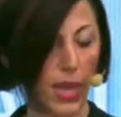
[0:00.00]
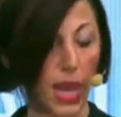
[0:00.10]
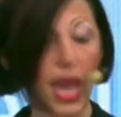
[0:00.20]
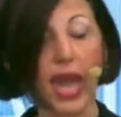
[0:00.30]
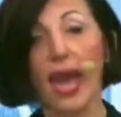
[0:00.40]

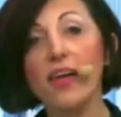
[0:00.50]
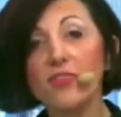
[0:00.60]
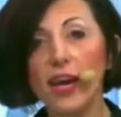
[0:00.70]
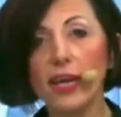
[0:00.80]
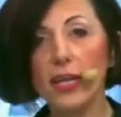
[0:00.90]
And then
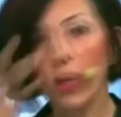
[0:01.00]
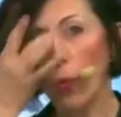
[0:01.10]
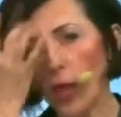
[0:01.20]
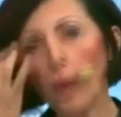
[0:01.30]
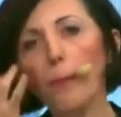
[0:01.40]
we
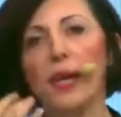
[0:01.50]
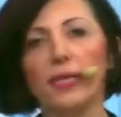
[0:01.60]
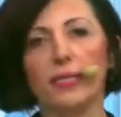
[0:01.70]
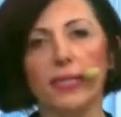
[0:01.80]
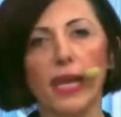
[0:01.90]
picked the
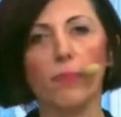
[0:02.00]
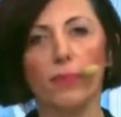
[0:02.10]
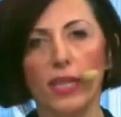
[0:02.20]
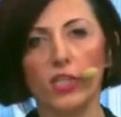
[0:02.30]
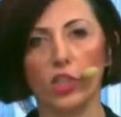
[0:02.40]
name
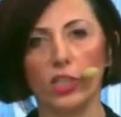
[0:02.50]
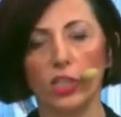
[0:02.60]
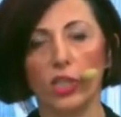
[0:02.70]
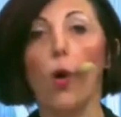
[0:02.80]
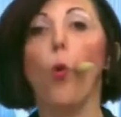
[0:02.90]
Legend.
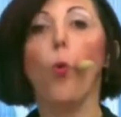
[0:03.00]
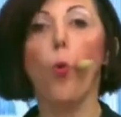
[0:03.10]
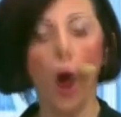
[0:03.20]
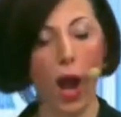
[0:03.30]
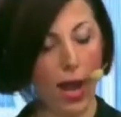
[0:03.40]

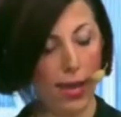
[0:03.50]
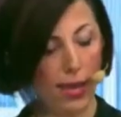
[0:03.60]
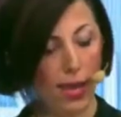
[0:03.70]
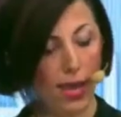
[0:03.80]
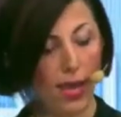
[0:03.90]
Why?
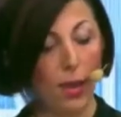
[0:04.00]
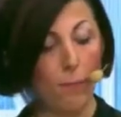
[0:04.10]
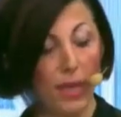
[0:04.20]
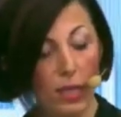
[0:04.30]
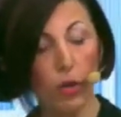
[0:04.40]

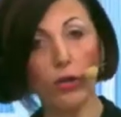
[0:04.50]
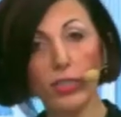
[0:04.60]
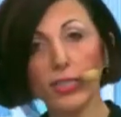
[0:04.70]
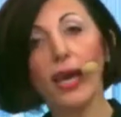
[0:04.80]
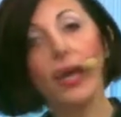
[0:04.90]
Because
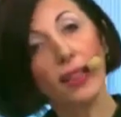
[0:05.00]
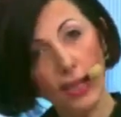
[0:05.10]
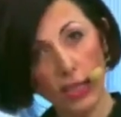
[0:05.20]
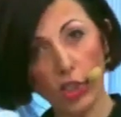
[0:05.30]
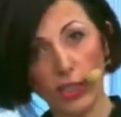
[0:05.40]
a
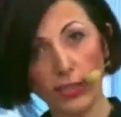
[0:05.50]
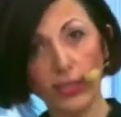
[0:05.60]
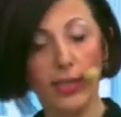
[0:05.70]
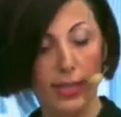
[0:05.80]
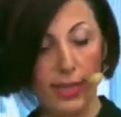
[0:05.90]
legend
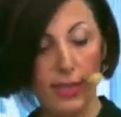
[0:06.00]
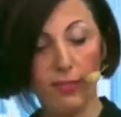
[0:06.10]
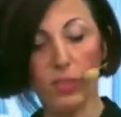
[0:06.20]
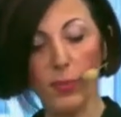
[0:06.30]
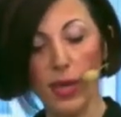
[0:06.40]
leaves
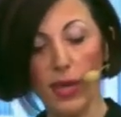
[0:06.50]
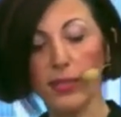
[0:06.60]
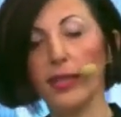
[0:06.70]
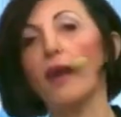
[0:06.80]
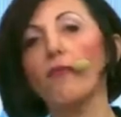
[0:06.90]
behind an
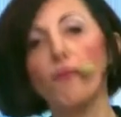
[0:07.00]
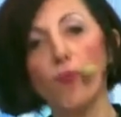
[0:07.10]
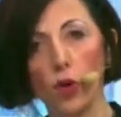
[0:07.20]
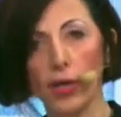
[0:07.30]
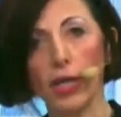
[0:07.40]

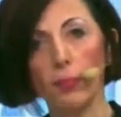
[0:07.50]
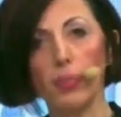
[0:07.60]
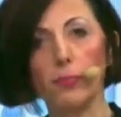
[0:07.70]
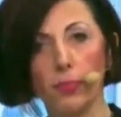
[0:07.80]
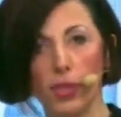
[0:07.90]
unforgettable
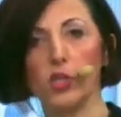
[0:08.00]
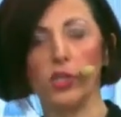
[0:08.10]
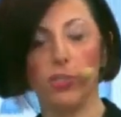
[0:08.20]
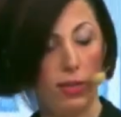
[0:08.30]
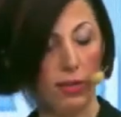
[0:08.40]
impression on
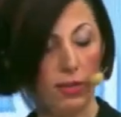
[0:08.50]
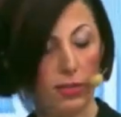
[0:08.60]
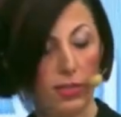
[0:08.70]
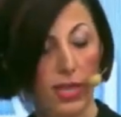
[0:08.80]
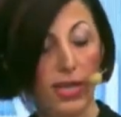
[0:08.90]
others.
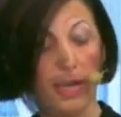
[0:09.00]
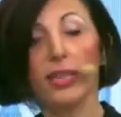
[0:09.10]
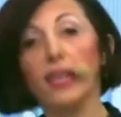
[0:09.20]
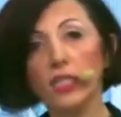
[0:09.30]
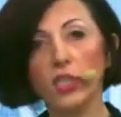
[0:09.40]

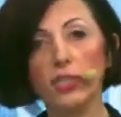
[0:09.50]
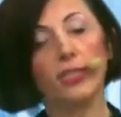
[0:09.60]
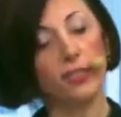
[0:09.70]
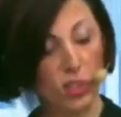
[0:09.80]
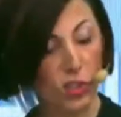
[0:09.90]
Legends
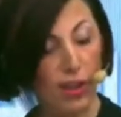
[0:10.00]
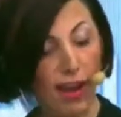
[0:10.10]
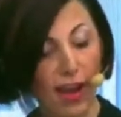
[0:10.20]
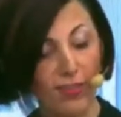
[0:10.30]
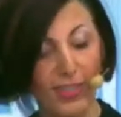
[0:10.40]
touch
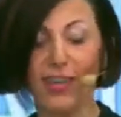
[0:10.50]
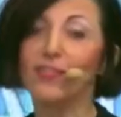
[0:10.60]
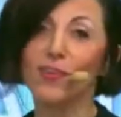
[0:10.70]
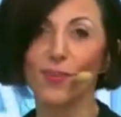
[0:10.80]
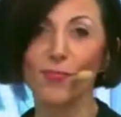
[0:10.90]
lives and they're
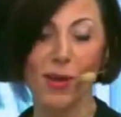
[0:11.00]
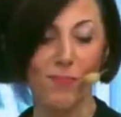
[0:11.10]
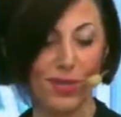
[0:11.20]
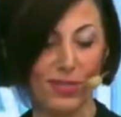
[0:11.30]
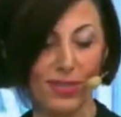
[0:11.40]

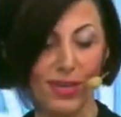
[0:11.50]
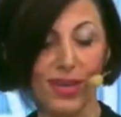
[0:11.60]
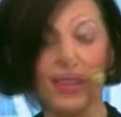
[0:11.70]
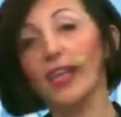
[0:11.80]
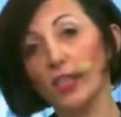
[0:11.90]
remembered.
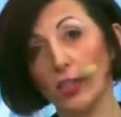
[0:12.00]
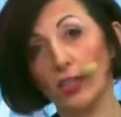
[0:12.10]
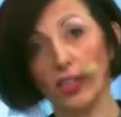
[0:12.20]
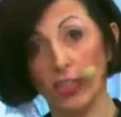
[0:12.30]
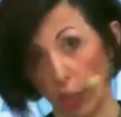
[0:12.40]
Legends are
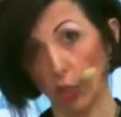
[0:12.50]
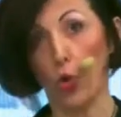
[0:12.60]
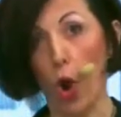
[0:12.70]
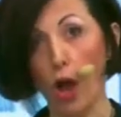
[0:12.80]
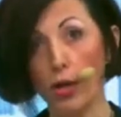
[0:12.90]
strong,
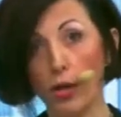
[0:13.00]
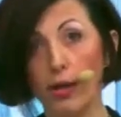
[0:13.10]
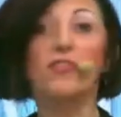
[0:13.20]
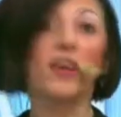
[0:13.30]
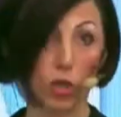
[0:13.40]

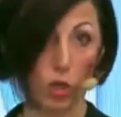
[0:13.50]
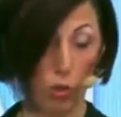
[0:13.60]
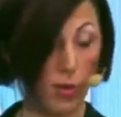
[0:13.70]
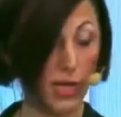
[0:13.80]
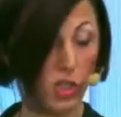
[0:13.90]
they're
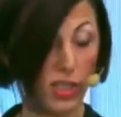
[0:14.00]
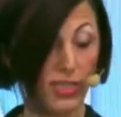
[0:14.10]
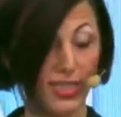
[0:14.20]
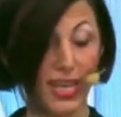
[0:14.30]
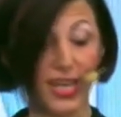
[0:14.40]
courageous,
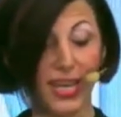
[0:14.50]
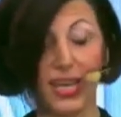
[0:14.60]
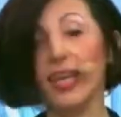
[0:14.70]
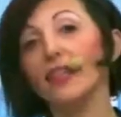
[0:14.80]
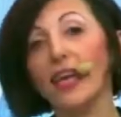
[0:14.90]
and
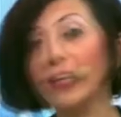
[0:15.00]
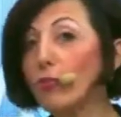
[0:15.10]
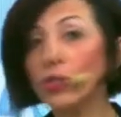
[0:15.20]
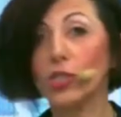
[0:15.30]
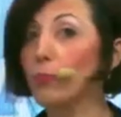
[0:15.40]
they don't
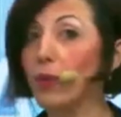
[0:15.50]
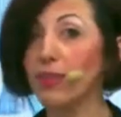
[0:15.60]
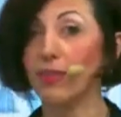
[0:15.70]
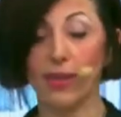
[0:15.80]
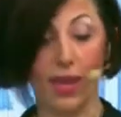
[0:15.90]
just beat the
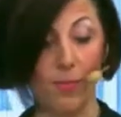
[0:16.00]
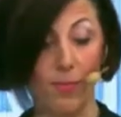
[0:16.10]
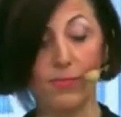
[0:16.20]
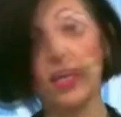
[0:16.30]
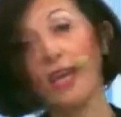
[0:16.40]
game,
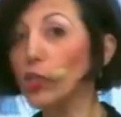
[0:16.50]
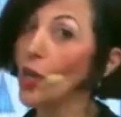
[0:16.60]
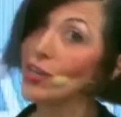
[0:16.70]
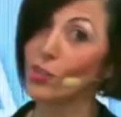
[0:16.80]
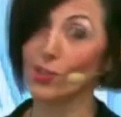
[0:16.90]
they change
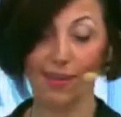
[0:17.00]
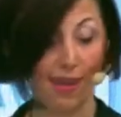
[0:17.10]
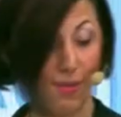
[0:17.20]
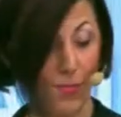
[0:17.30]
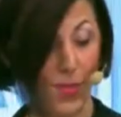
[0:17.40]
the game.
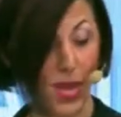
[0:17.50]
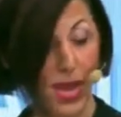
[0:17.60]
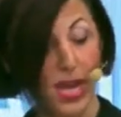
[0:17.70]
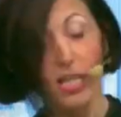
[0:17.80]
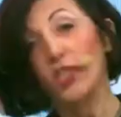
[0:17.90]

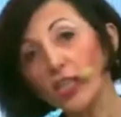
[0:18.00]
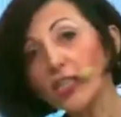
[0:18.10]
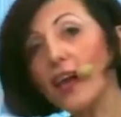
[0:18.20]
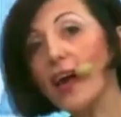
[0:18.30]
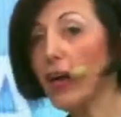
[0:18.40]
Just
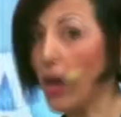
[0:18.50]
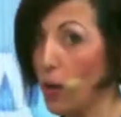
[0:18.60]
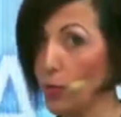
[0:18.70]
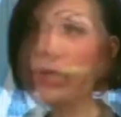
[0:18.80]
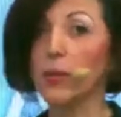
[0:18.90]
like our
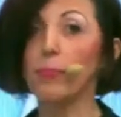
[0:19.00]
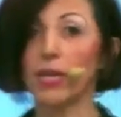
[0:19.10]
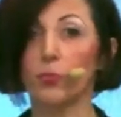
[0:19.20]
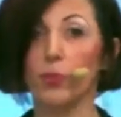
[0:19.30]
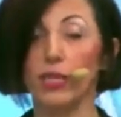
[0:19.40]
Simplex
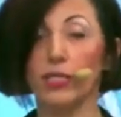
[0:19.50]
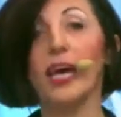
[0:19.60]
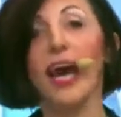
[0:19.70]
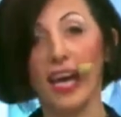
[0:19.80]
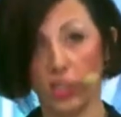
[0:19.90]
Plus
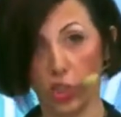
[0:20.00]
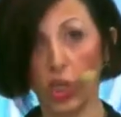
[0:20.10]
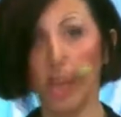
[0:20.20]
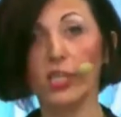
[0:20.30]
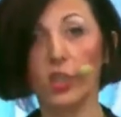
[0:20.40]
has
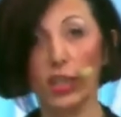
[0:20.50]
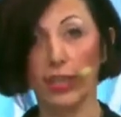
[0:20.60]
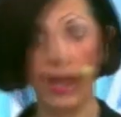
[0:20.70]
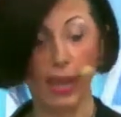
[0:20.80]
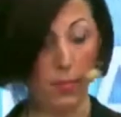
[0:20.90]
changed the
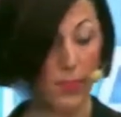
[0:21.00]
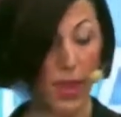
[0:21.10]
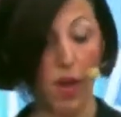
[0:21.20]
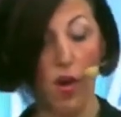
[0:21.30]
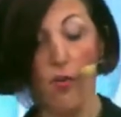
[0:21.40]
game
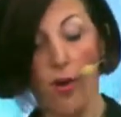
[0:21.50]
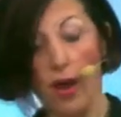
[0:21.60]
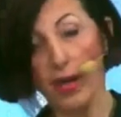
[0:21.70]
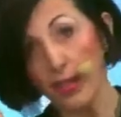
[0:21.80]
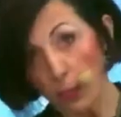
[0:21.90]
in
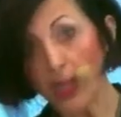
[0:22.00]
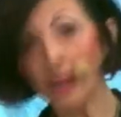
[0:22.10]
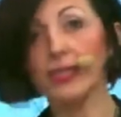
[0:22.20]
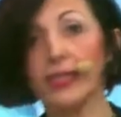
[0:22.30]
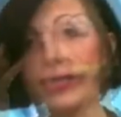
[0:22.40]
the metal
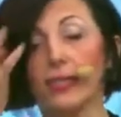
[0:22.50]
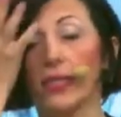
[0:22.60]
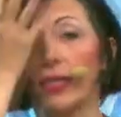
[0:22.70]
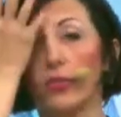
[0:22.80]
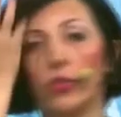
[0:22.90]
detecting
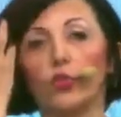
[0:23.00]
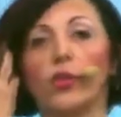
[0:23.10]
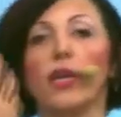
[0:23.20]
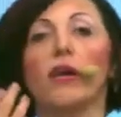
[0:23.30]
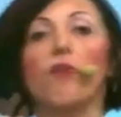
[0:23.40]
industry
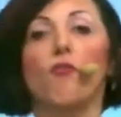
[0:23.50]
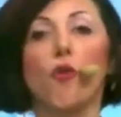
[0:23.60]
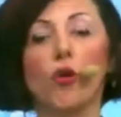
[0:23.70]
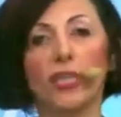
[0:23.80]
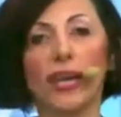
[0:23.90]
for the
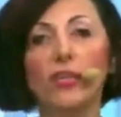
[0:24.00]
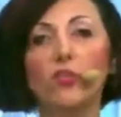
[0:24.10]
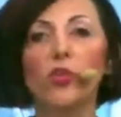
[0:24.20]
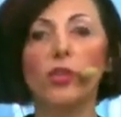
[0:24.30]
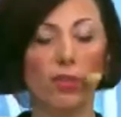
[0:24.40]

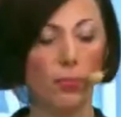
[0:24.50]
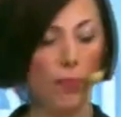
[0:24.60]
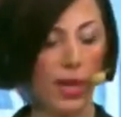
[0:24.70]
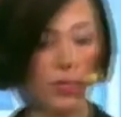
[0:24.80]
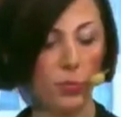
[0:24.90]
entry-level
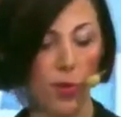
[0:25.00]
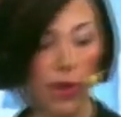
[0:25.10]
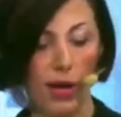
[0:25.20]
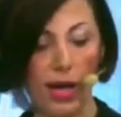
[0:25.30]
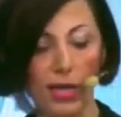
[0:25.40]
price
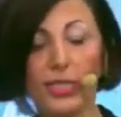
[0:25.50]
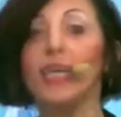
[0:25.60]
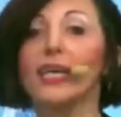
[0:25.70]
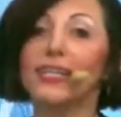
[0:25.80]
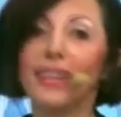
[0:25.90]
products,
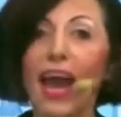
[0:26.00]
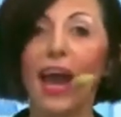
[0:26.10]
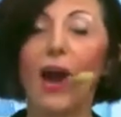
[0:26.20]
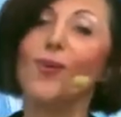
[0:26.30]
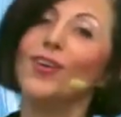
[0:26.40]
now
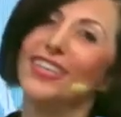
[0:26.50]
the